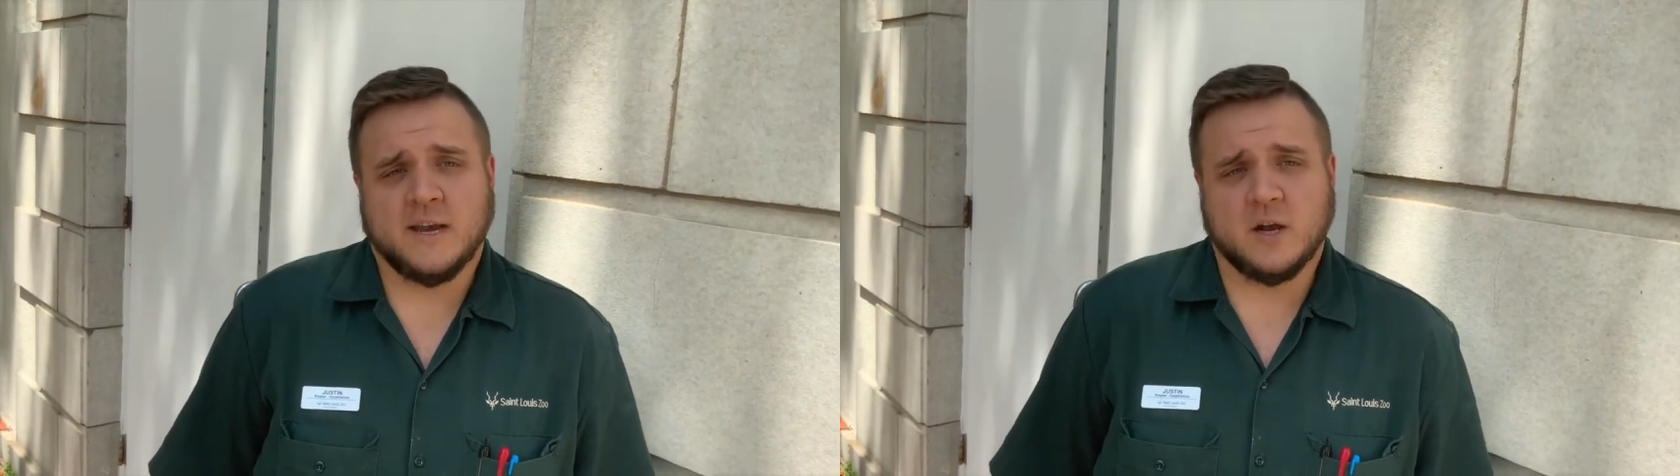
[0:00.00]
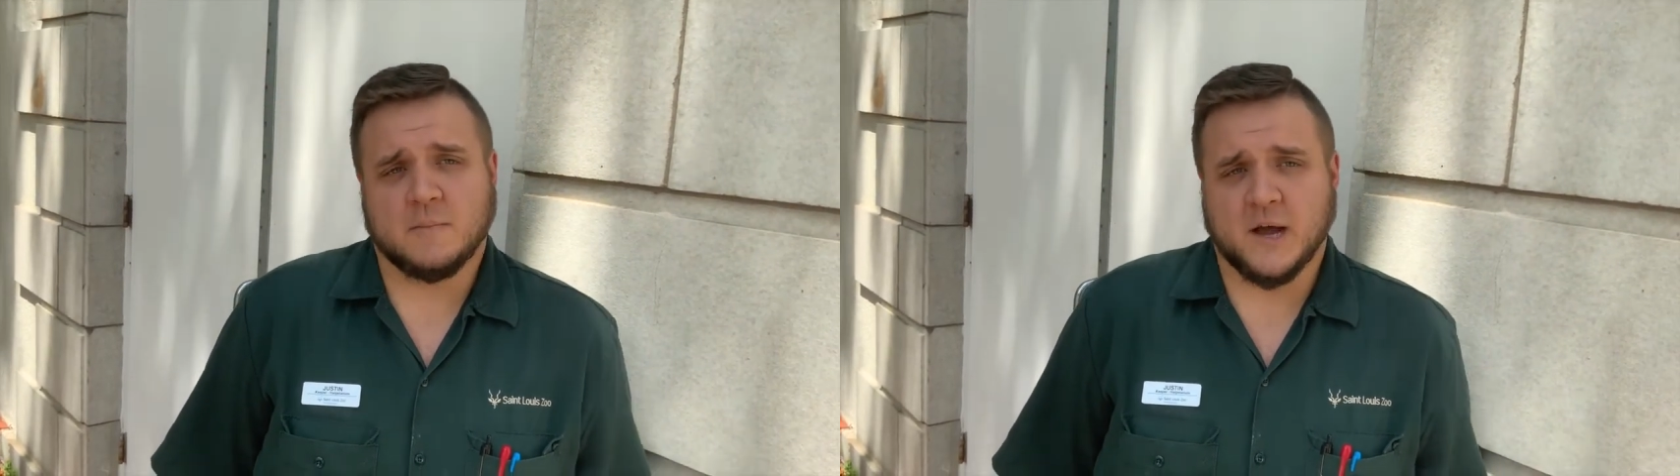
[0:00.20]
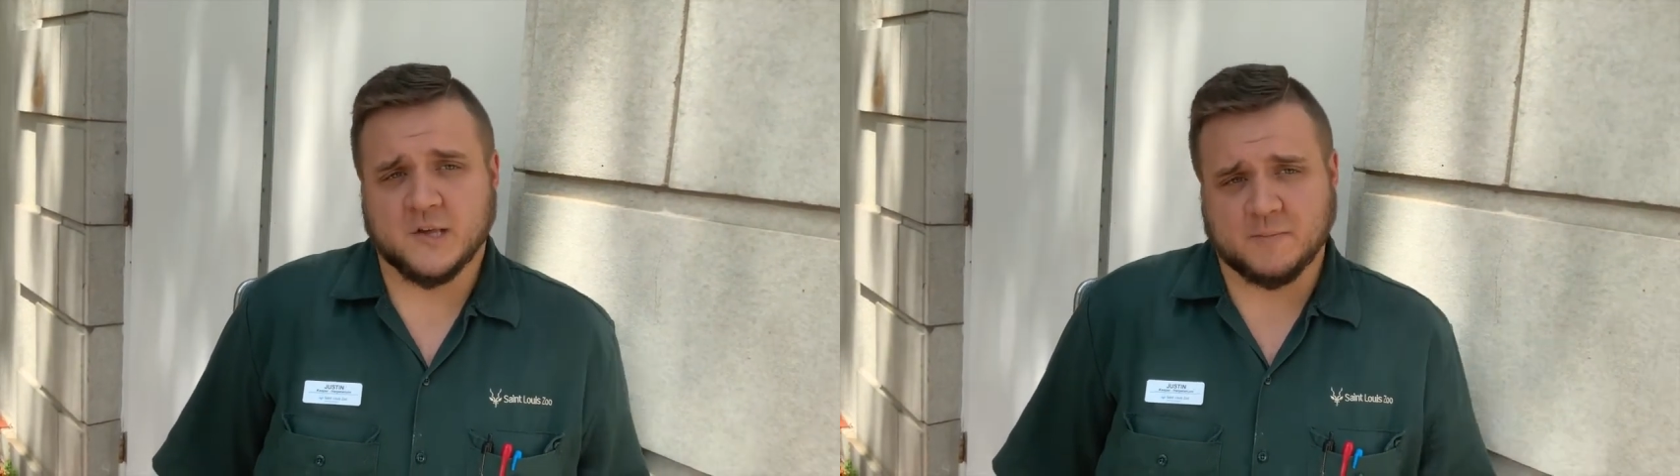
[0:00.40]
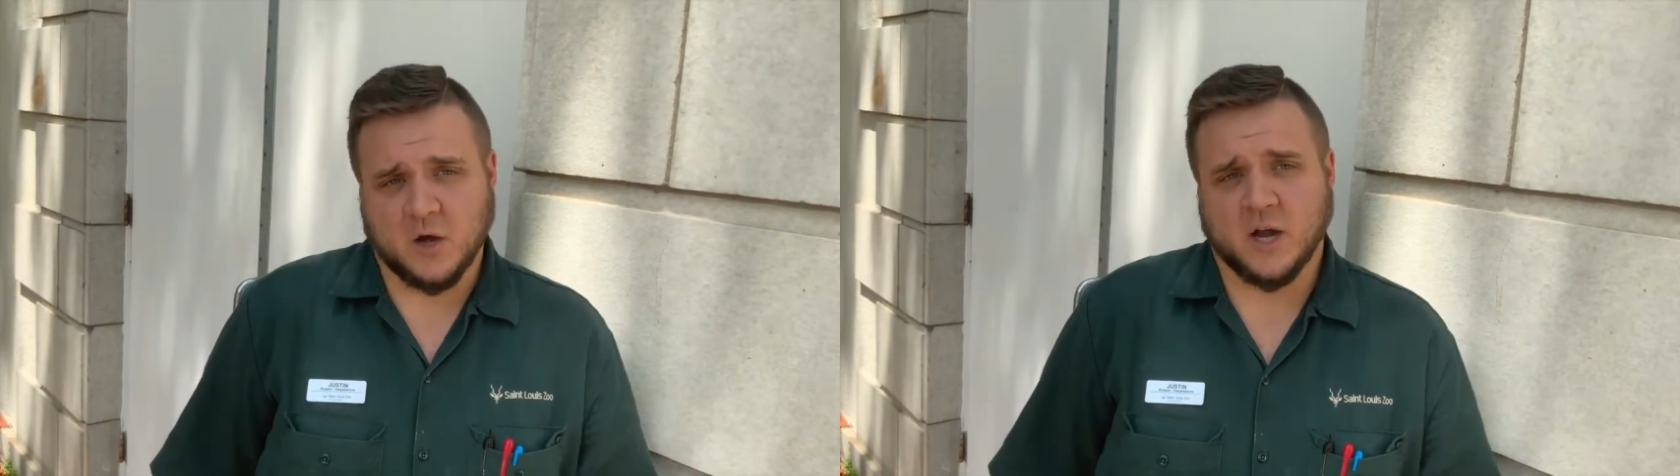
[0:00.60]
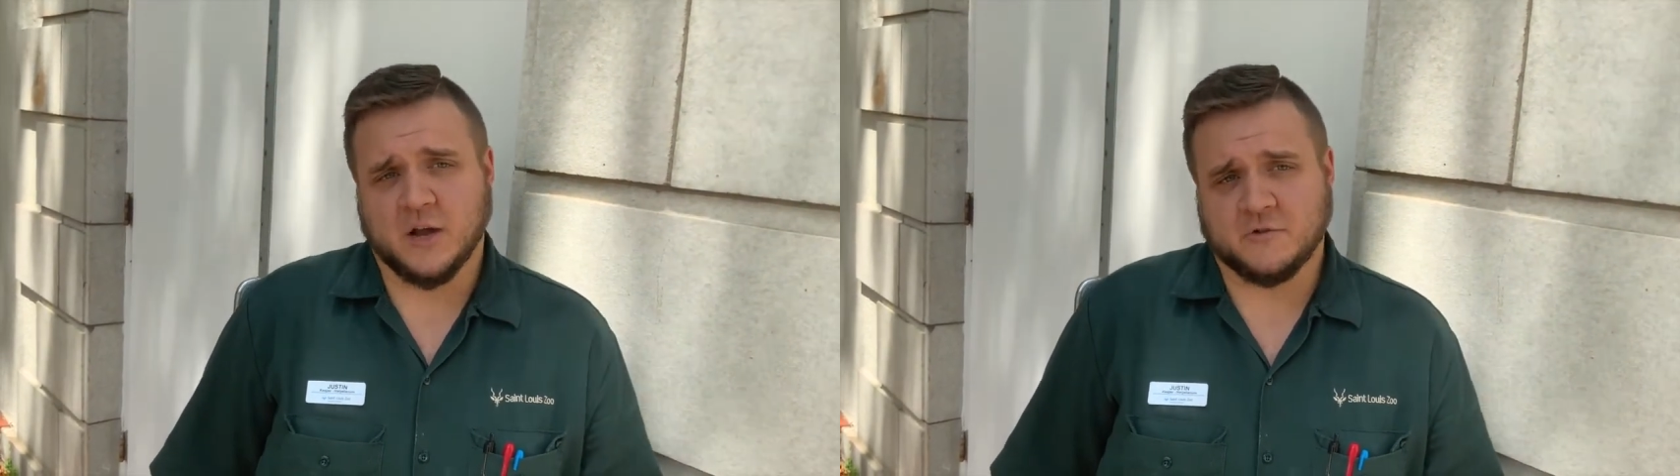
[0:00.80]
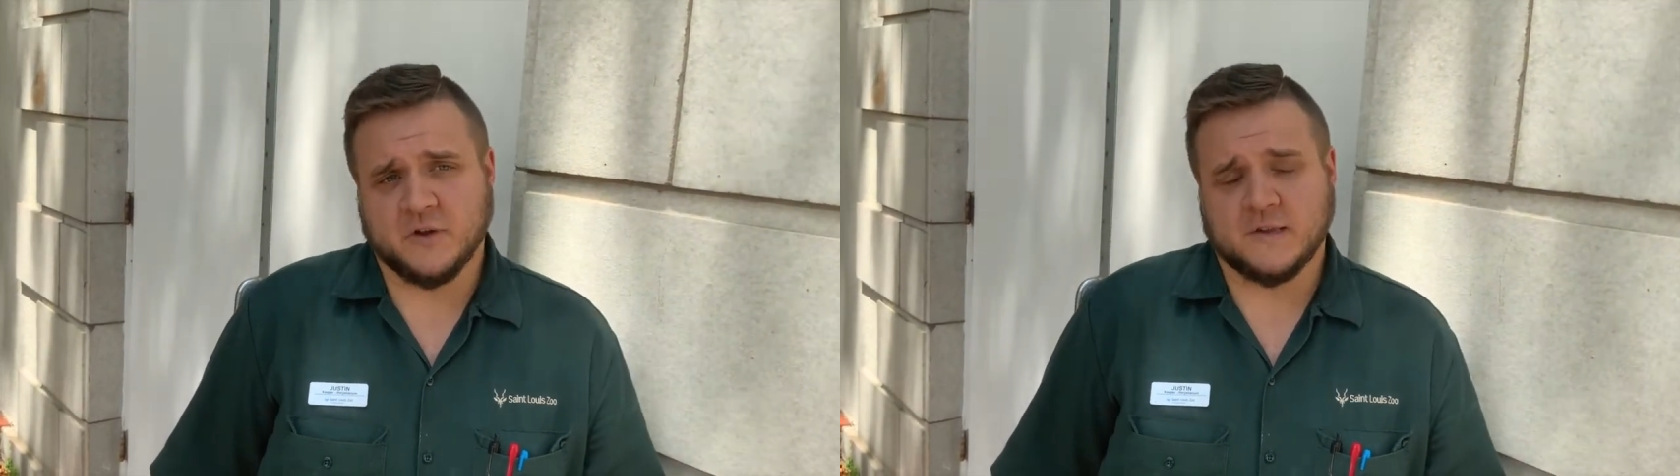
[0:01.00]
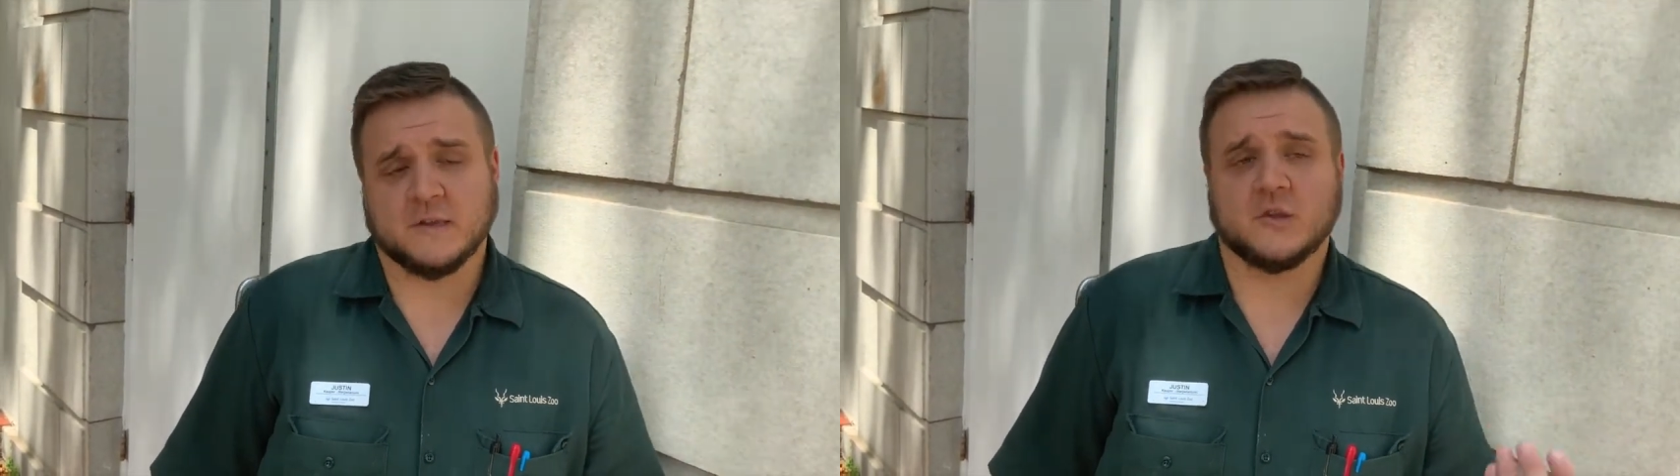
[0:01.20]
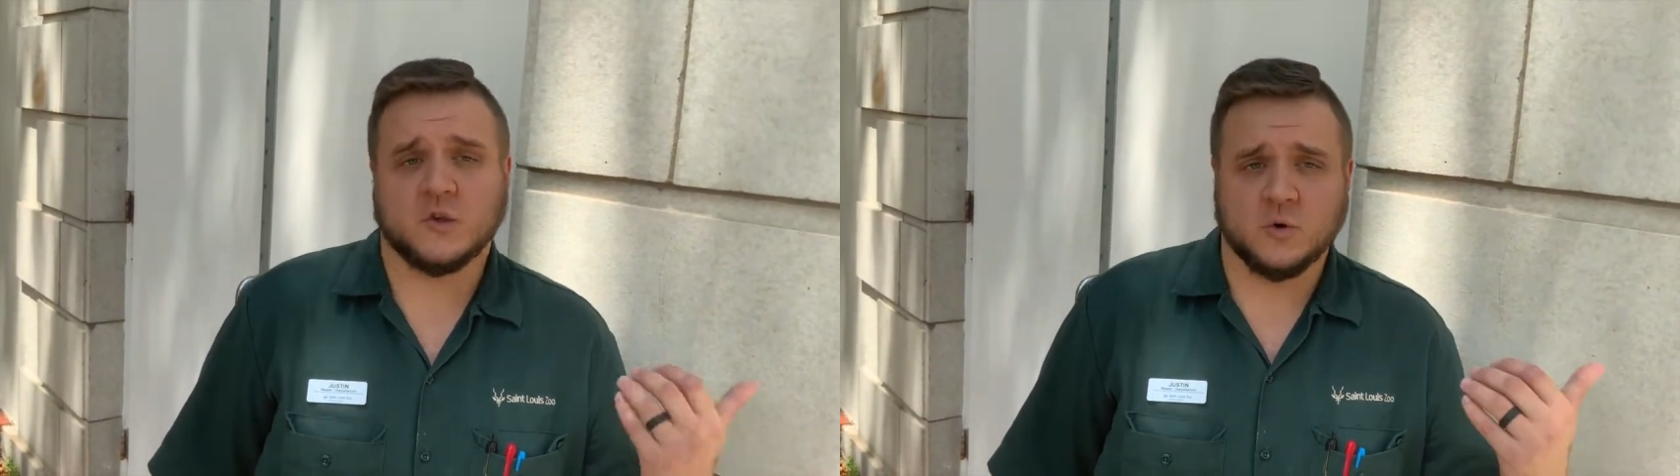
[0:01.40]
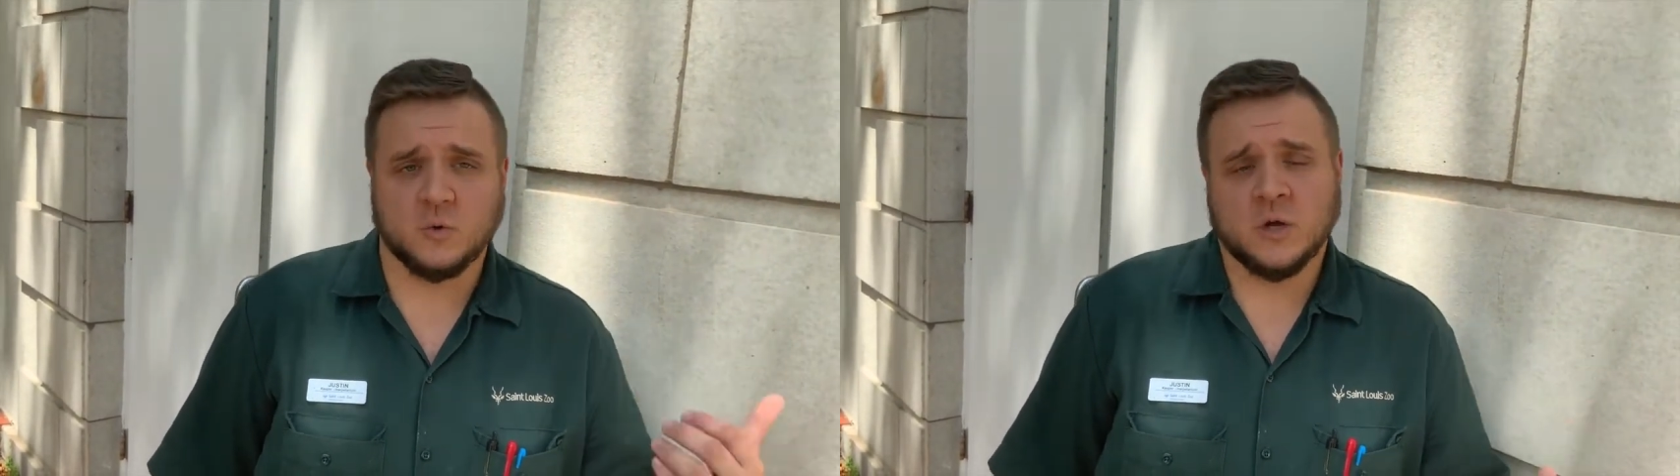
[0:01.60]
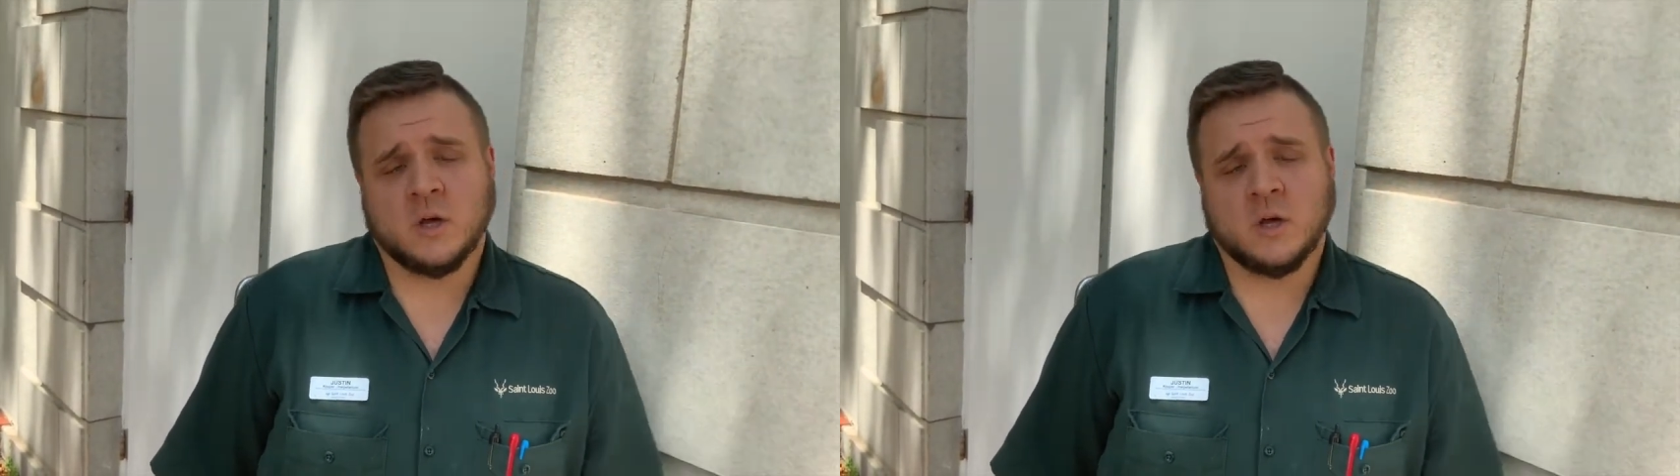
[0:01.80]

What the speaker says: nearby small countries, and the zoo